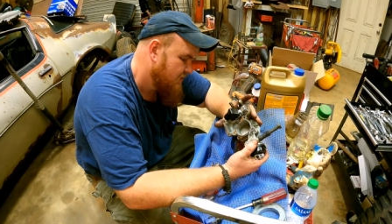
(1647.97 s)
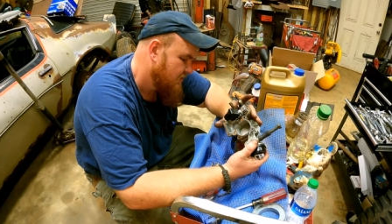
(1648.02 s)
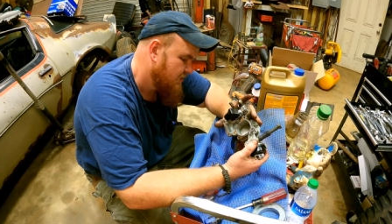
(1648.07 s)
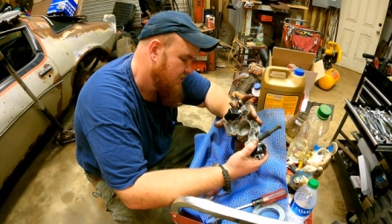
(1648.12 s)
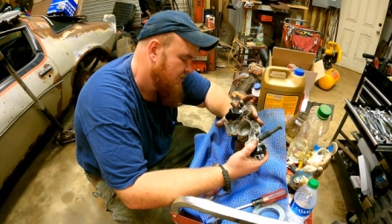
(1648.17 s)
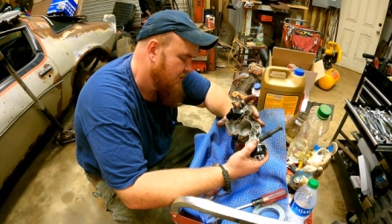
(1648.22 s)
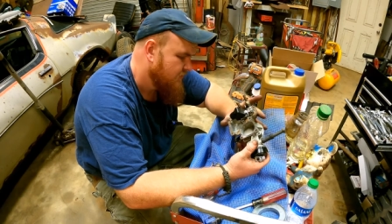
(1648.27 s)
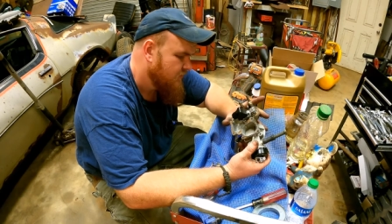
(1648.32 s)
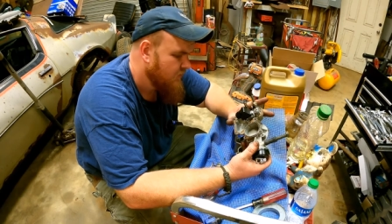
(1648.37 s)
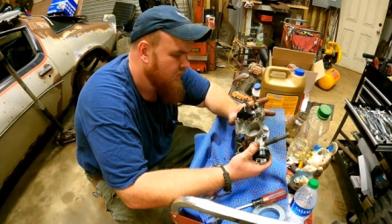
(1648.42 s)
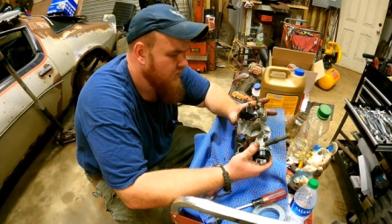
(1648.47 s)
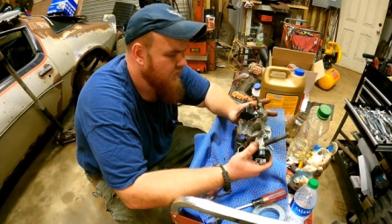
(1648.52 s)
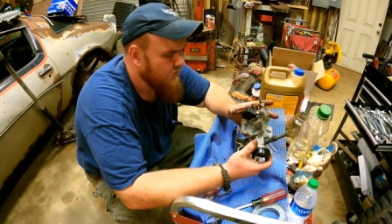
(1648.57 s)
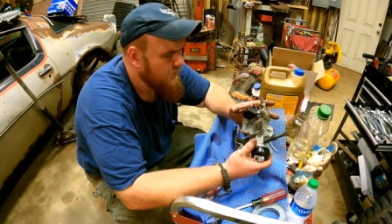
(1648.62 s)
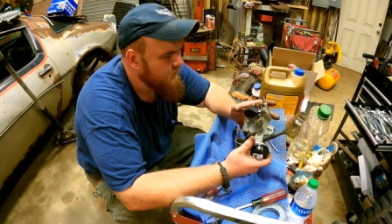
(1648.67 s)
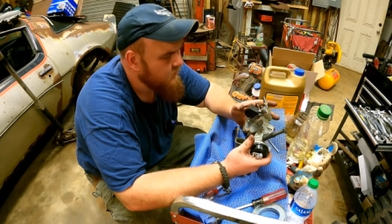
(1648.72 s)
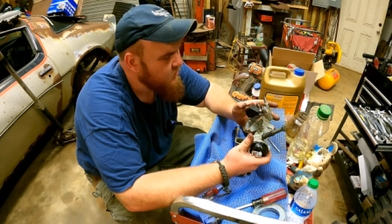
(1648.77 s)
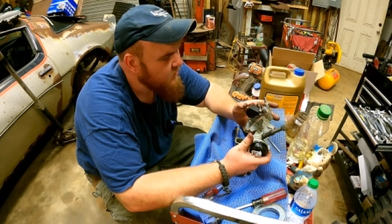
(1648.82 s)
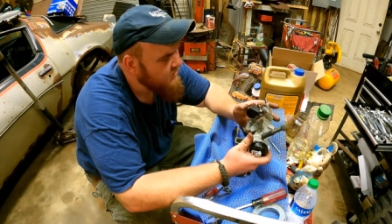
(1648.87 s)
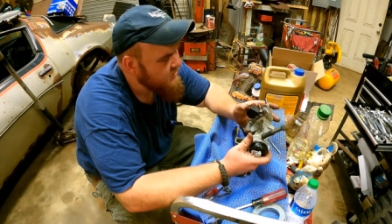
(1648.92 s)
several
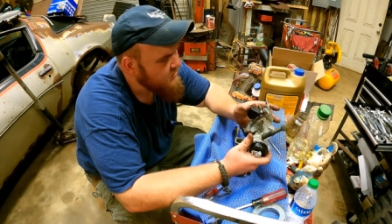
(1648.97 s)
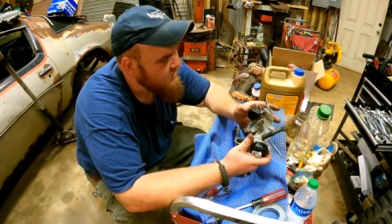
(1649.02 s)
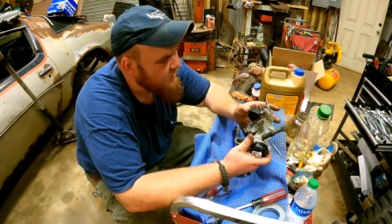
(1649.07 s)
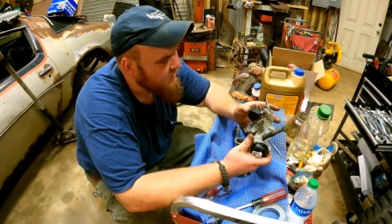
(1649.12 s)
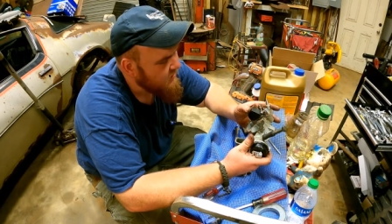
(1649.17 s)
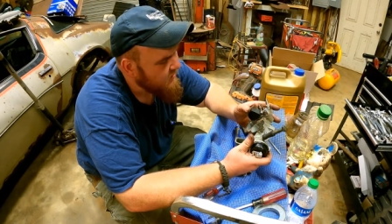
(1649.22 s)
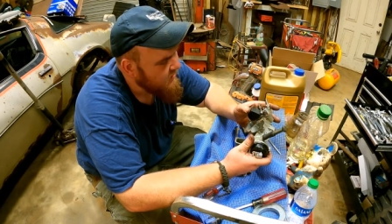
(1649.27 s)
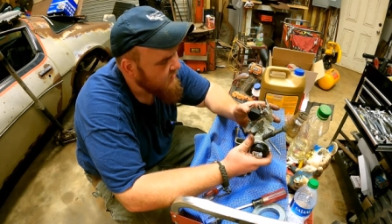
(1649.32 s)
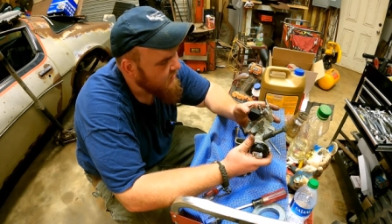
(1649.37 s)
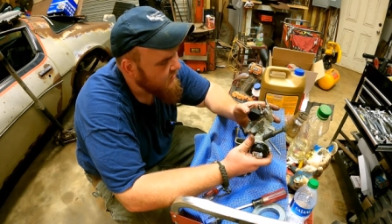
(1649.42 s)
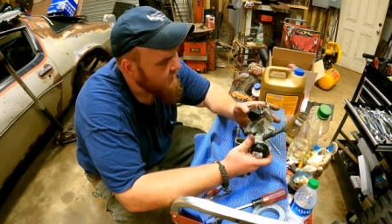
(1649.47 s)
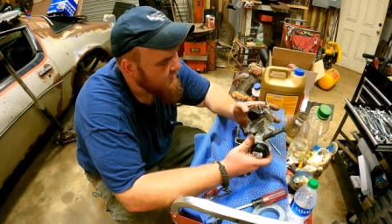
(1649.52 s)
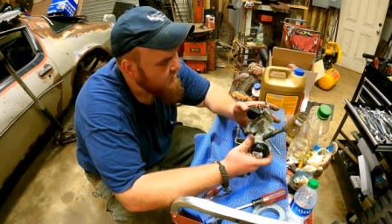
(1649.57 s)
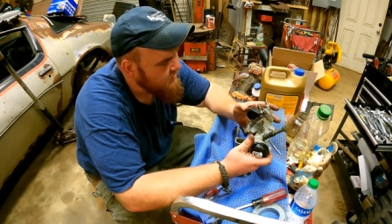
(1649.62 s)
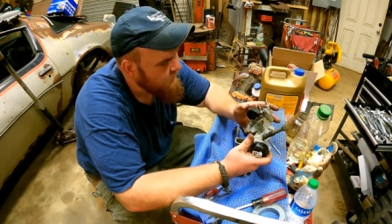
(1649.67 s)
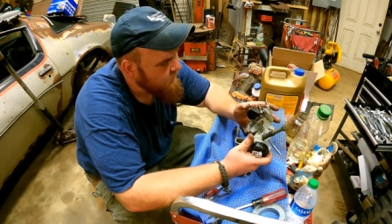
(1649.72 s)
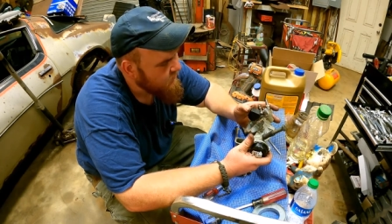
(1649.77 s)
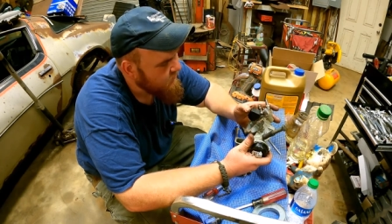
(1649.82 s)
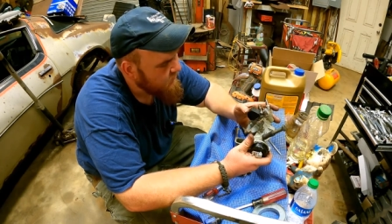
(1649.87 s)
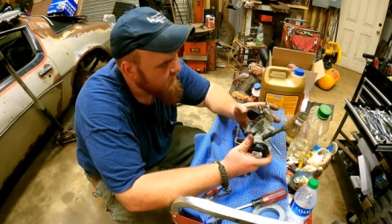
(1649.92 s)
thumbprints on it, I
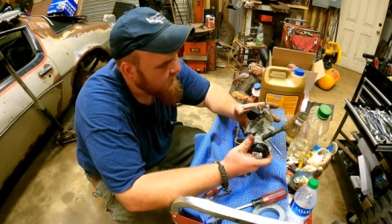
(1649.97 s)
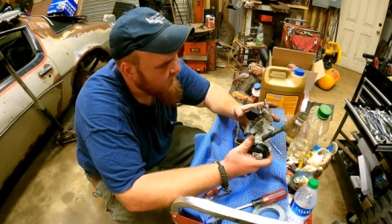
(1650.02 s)
guess from